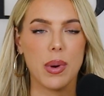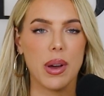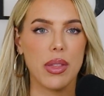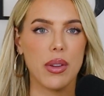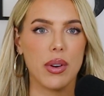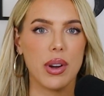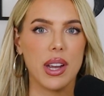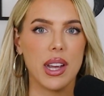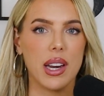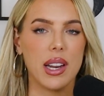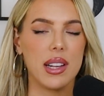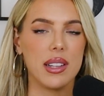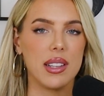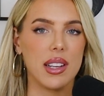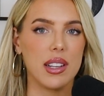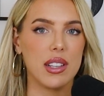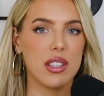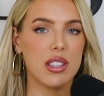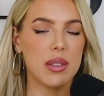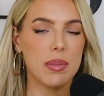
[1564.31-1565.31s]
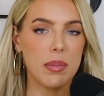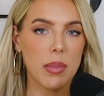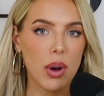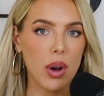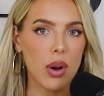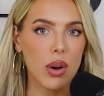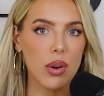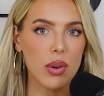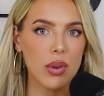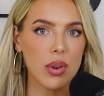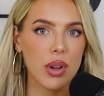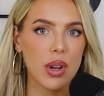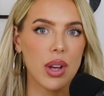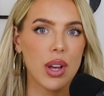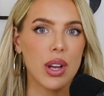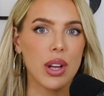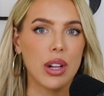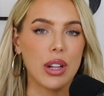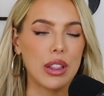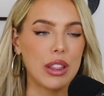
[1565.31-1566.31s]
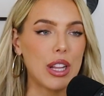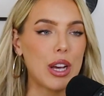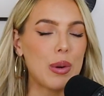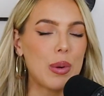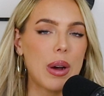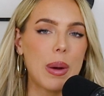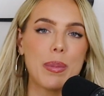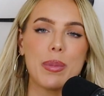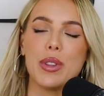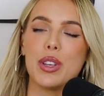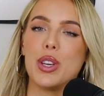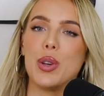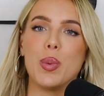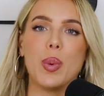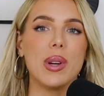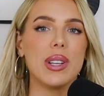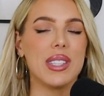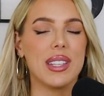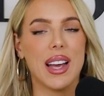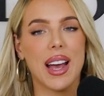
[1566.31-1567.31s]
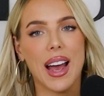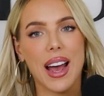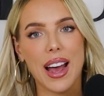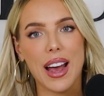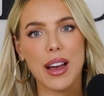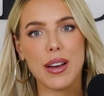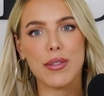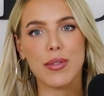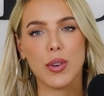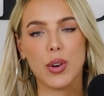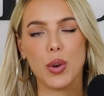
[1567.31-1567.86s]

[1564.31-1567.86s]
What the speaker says: Whether it is a small glow up that you want to have,